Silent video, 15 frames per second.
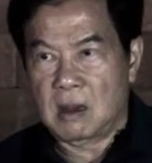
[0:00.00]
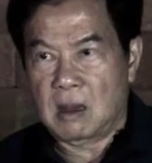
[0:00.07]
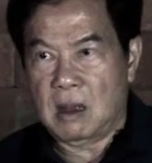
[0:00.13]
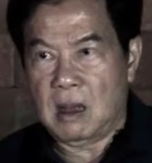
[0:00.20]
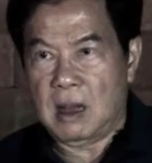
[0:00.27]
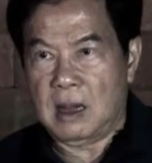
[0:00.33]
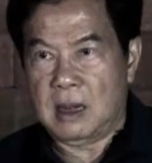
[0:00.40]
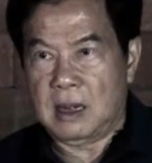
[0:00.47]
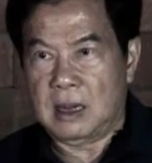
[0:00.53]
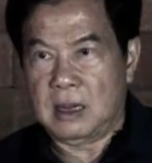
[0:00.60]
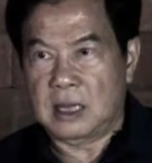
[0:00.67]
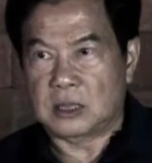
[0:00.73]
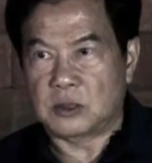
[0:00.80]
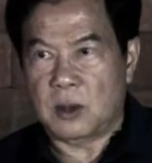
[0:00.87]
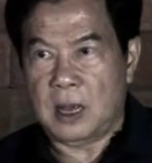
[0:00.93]
And
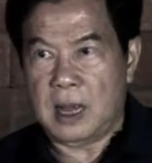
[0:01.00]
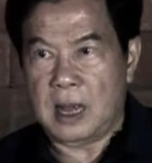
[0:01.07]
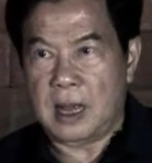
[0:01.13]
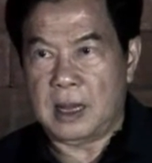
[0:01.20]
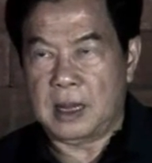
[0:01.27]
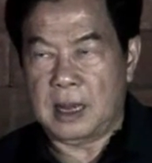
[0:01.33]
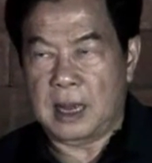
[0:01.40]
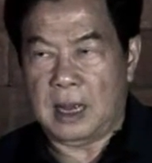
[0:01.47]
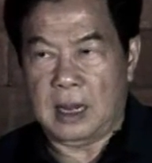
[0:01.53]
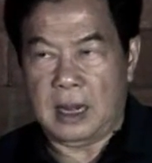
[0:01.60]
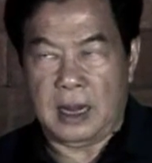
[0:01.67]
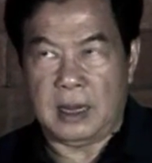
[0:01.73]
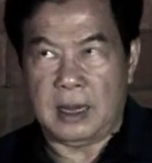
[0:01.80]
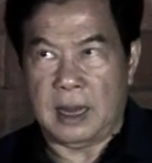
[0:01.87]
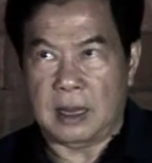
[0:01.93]
that's why I
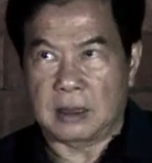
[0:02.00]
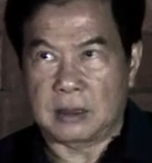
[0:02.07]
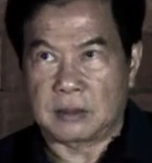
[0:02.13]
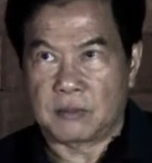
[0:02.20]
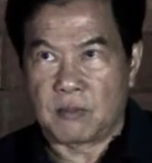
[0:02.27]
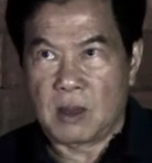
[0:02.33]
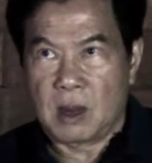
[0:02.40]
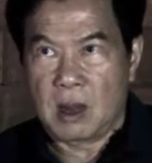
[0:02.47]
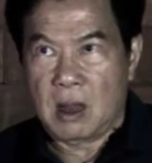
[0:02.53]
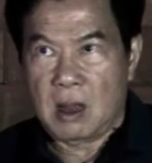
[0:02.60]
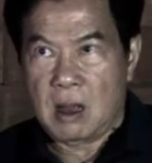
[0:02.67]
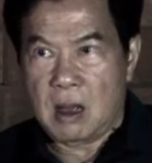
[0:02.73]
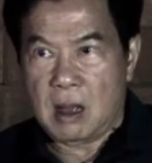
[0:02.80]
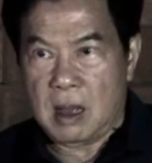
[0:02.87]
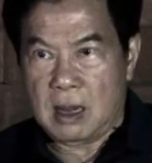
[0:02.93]
like that.
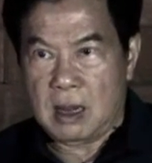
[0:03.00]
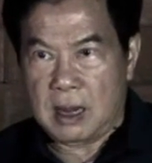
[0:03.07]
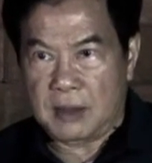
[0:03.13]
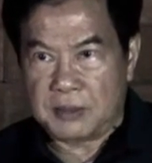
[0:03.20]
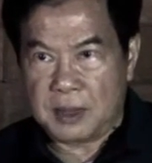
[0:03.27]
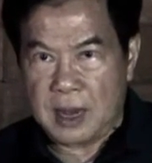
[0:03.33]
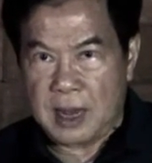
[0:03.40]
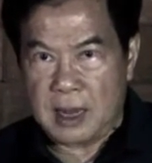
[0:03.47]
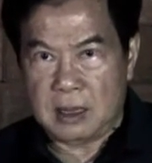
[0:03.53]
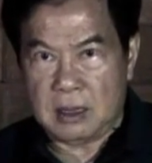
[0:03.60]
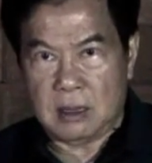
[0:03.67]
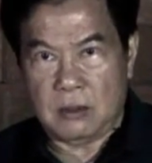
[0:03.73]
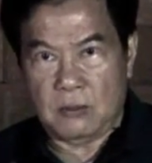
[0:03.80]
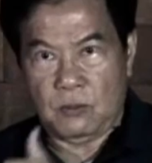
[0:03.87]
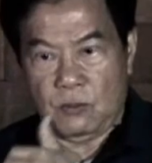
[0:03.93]
And after that,
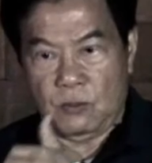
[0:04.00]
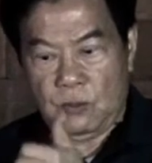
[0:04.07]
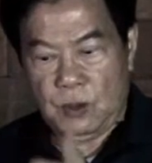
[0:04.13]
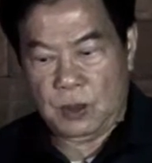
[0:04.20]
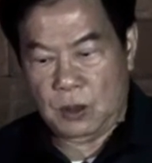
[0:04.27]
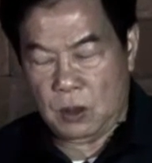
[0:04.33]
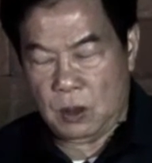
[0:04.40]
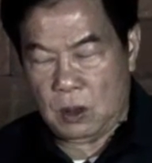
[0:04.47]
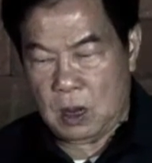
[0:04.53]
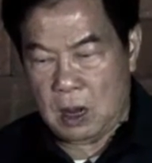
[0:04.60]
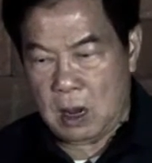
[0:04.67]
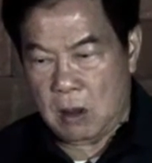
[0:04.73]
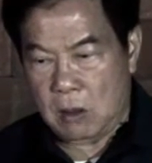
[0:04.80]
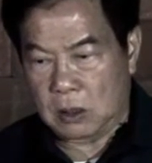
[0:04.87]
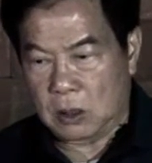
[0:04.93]
we
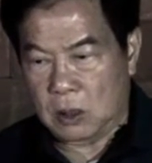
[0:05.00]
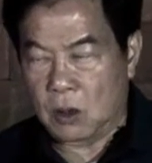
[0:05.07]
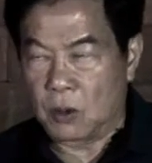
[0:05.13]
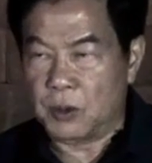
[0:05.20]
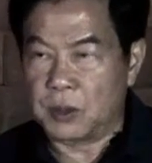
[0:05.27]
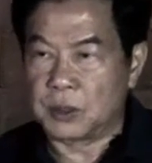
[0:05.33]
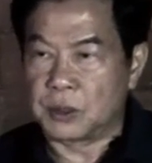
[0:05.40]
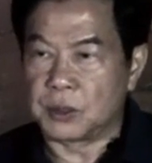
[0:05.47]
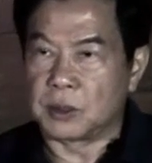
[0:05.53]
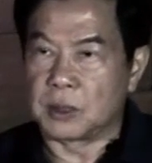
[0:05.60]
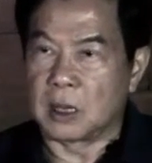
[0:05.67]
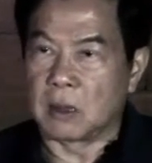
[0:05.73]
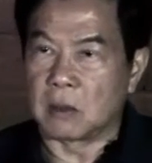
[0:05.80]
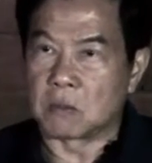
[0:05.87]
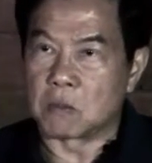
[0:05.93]
go into
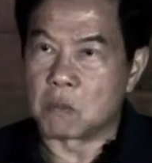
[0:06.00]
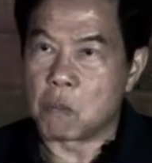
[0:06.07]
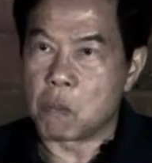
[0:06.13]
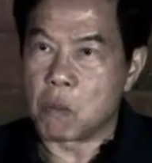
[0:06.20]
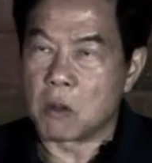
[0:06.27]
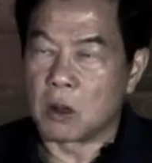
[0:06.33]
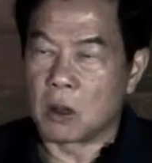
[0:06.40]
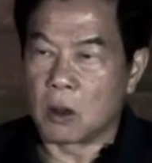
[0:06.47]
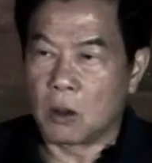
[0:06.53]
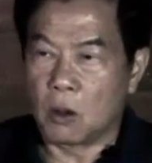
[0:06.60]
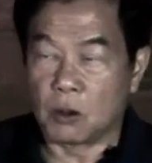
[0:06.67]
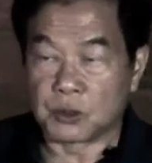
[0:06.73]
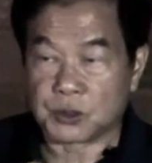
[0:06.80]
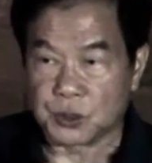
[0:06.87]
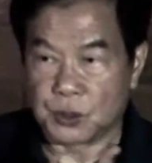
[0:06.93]
the
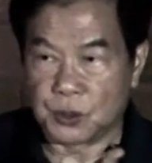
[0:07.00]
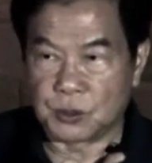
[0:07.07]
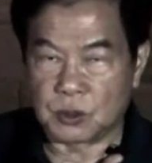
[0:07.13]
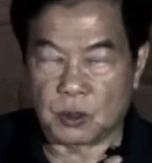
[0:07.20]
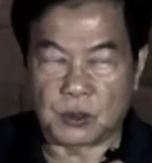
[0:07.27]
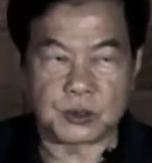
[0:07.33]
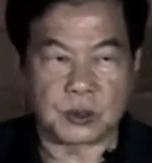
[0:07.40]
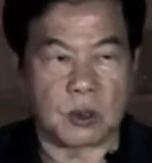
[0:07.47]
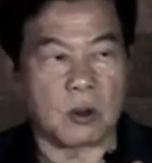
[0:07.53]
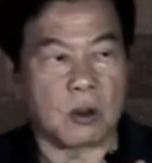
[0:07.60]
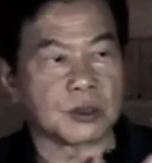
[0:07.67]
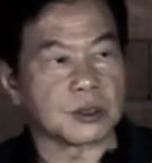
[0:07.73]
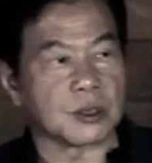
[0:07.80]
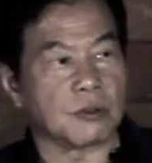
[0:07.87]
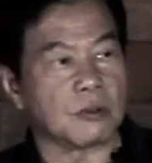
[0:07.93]
ozone. Ozone
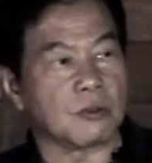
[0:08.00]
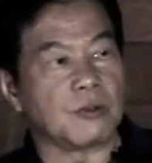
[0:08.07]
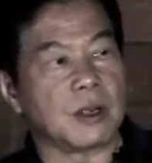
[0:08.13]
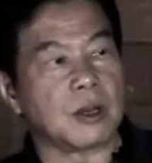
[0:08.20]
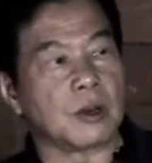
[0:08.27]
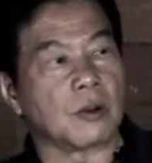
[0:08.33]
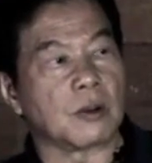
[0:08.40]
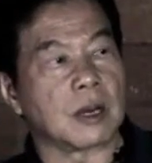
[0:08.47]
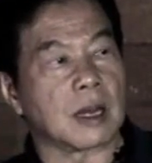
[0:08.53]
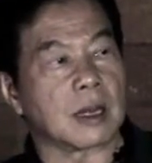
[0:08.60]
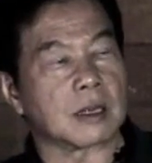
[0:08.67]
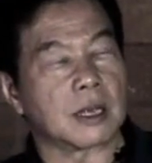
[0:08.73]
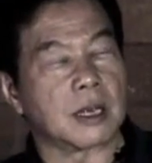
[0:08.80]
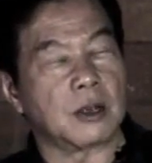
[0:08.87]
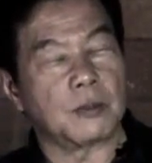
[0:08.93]
also, we know
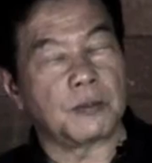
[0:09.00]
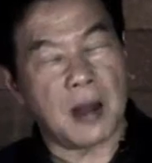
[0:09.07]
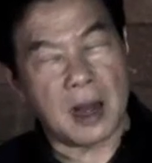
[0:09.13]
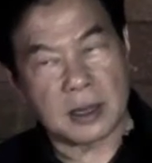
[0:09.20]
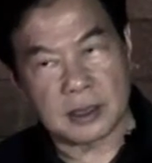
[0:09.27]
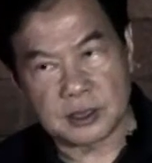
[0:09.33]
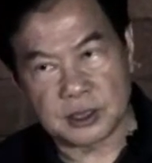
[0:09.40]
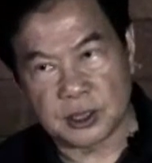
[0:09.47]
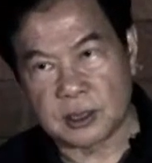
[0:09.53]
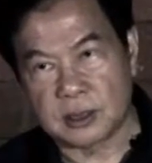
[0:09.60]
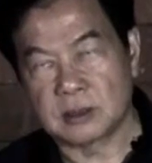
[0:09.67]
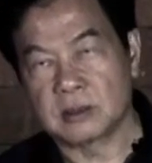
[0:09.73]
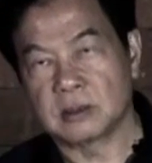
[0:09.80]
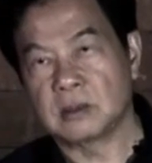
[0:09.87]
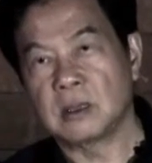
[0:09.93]
that kill
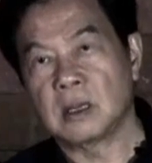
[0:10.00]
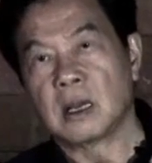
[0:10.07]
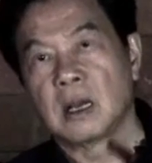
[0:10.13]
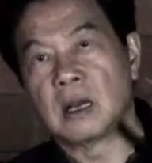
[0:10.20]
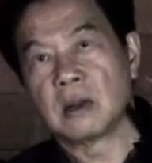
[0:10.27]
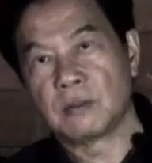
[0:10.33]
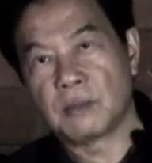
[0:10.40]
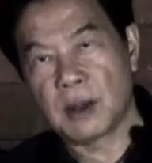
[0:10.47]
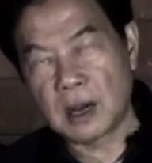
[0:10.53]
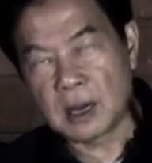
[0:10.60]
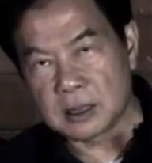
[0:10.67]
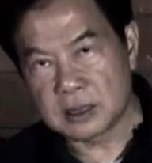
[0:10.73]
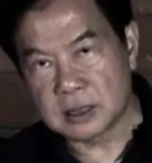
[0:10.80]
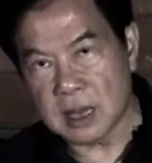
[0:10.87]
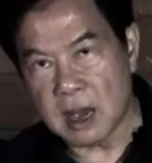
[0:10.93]
pathogen,
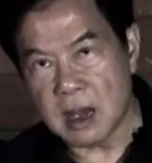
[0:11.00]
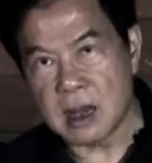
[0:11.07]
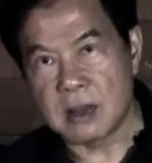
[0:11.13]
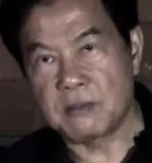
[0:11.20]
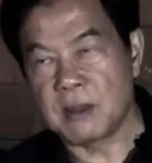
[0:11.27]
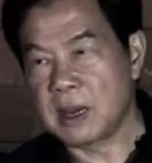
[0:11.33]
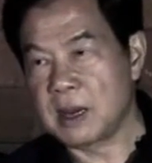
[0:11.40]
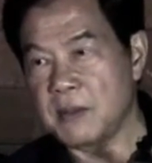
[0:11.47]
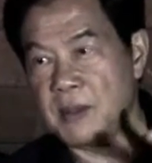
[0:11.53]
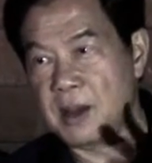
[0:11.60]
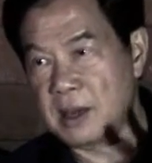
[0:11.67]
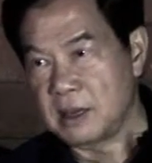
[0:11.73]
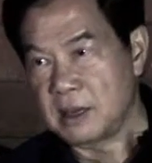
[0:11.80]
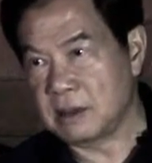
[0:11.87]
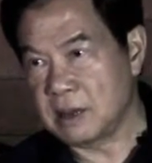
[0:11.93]
parasite,
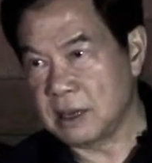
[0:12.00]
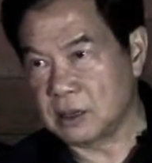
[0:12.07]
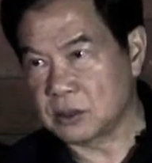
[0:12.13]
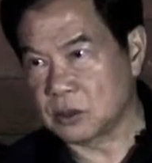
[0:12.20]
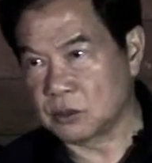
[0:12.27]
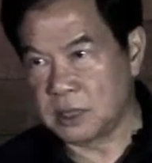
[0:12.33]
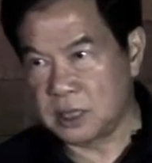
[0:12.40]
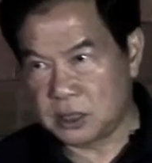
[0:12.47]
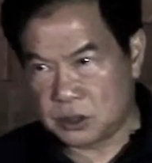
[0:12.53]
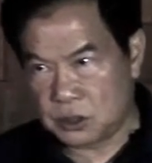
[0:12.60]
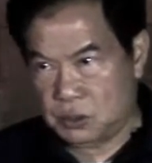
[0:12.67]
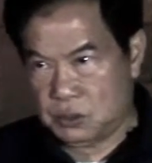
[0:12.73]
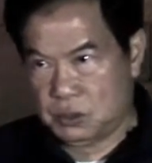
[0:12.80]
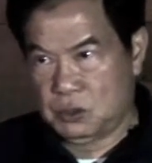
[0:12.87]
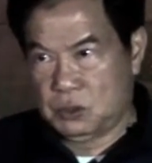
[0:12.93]
many things. So these
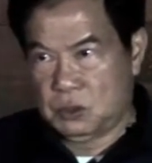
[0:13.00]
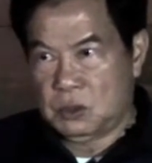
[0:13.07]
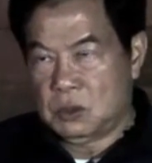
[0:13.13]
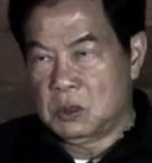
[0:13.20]
two,